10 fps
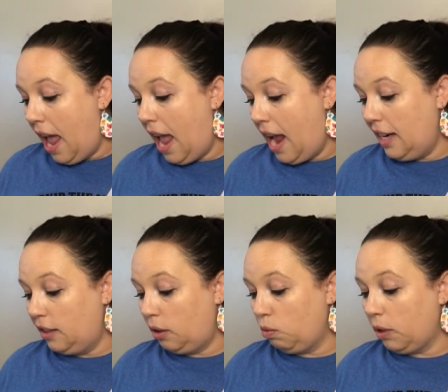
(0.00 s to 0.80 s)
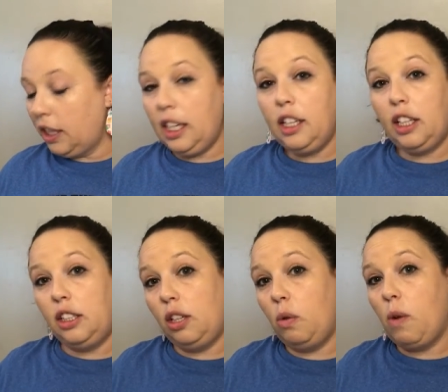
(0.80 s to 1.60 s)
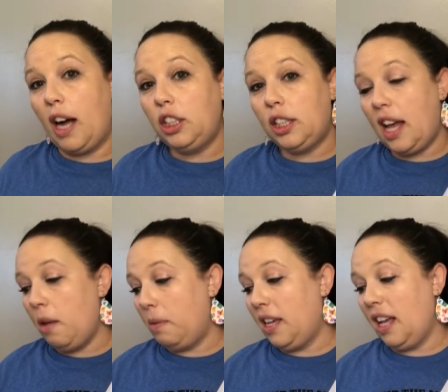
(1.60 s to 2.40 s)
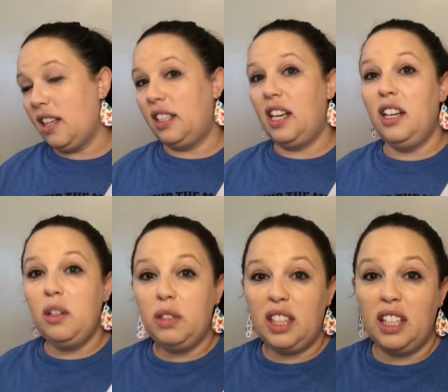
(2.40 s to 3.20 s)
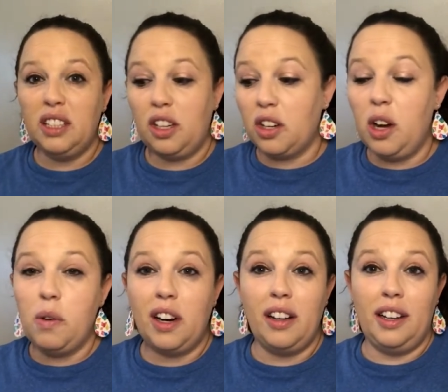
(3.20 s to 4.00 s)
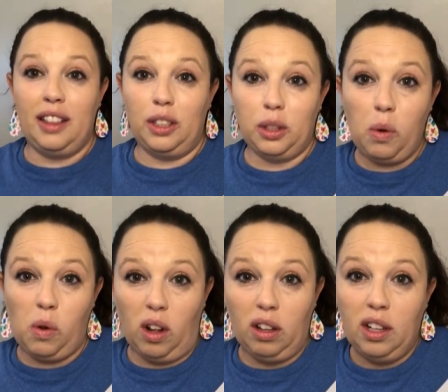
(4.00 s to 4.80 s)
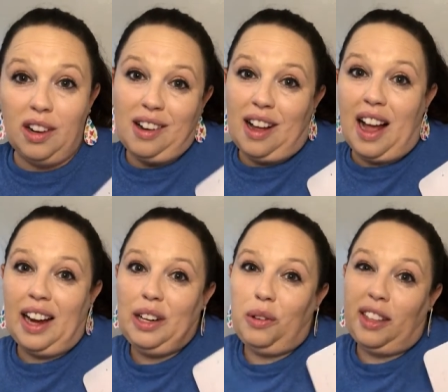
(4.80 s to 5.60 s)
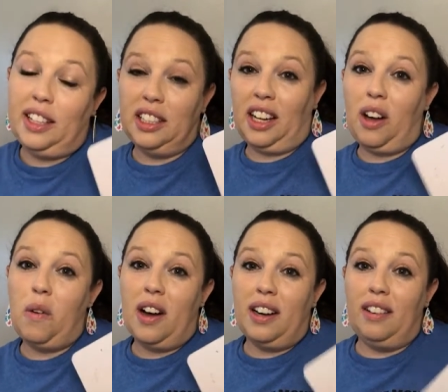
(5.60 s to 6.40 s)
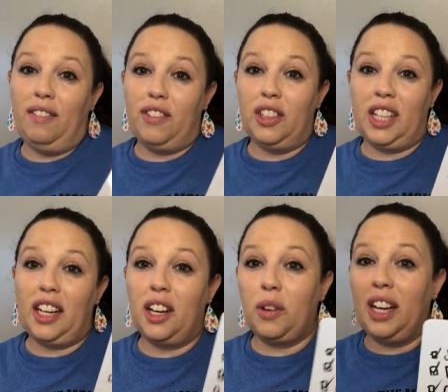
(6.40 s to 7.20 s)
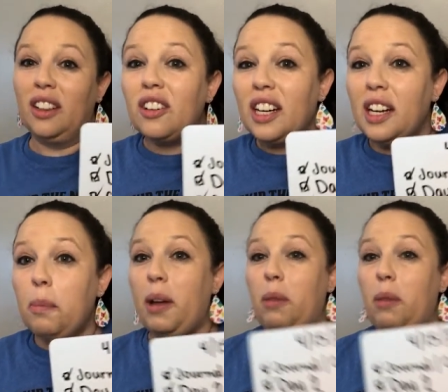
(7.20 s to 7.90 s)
And it's really good to watch that because he knows things that are going on in the school. I know things that go on for second grade learning,